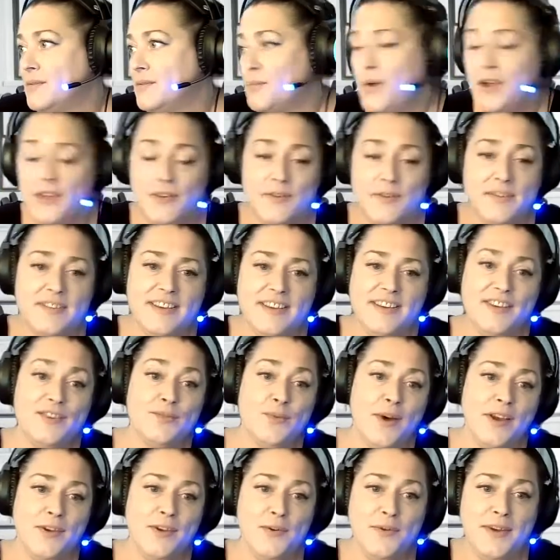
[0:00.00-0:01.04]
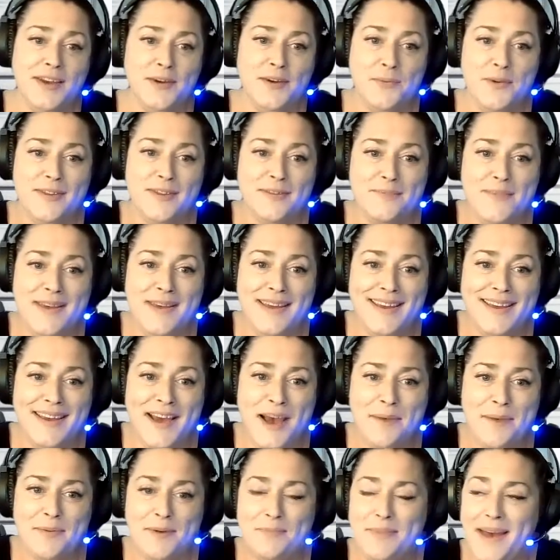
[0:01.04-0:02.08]
what you see is what you get with me.
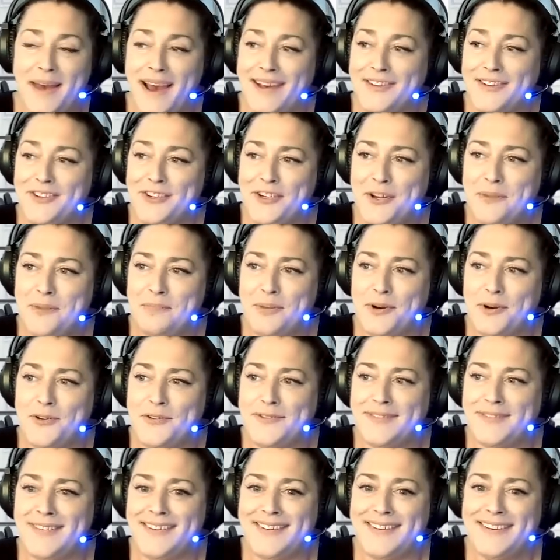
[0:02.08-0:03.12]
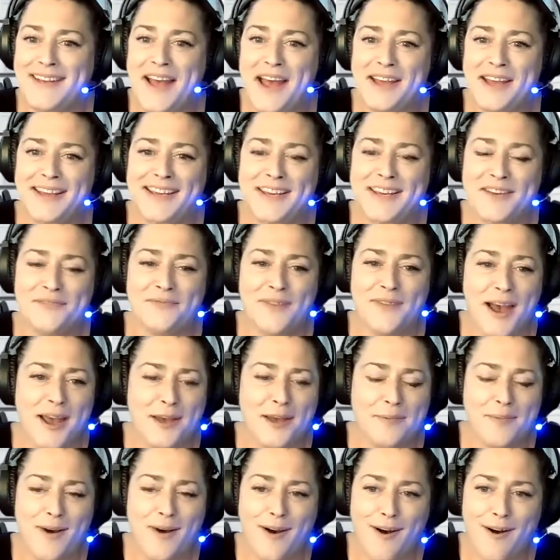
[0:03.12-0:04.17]
I'm a passionate person. I
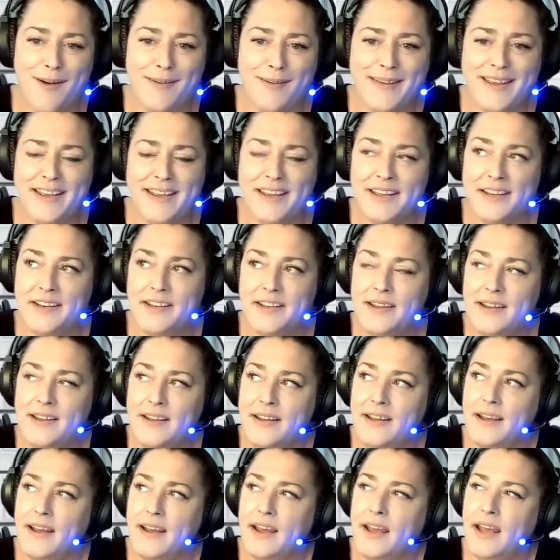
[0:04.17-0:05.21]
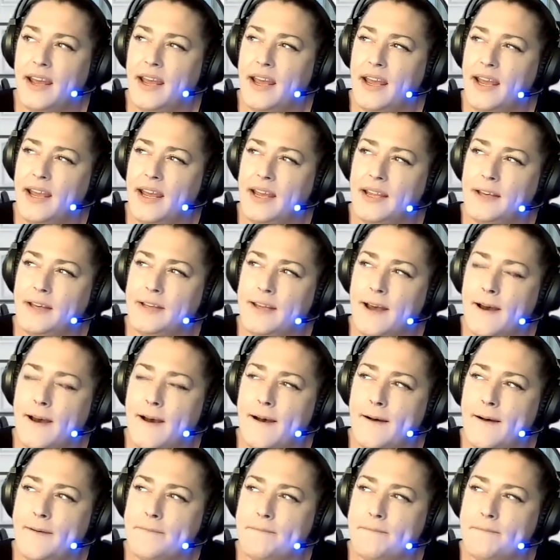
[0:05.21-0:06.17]
am all in. And